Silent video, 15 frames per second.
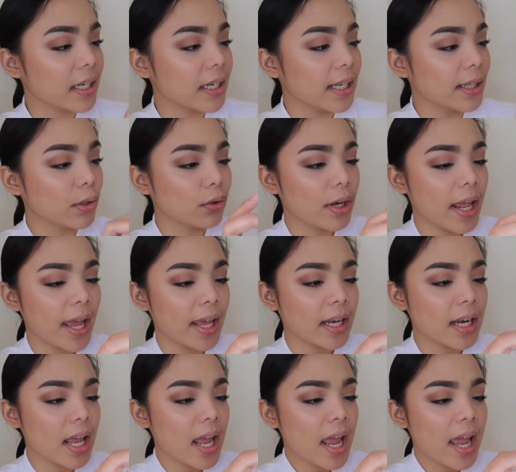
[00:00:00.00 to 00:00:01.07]
nandito
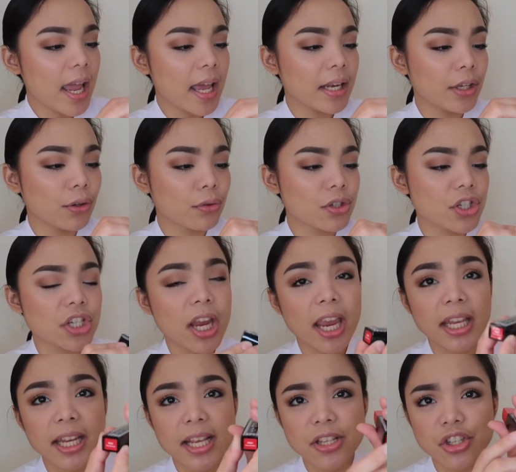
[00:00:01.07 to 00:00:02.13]
din. And yung
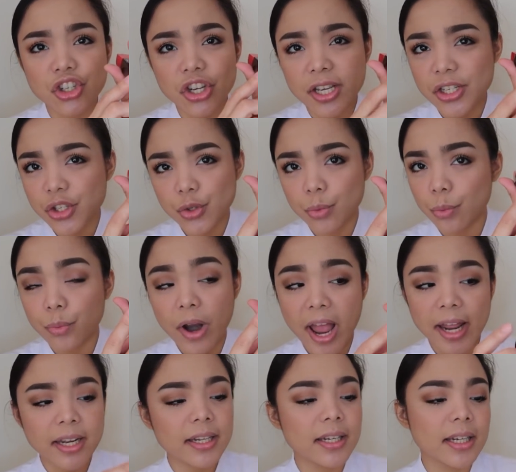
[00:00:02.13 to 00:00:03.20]
shade is just
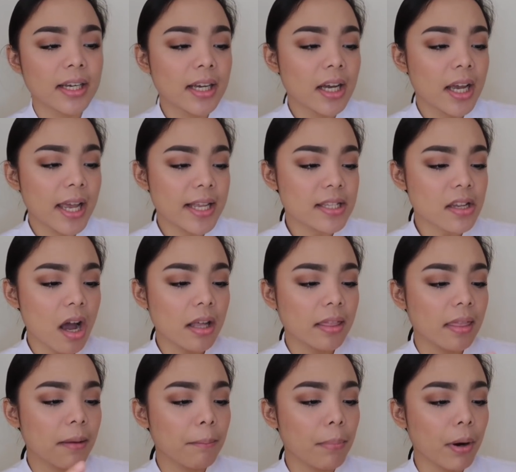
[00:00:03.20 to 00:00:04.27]
red. It's at the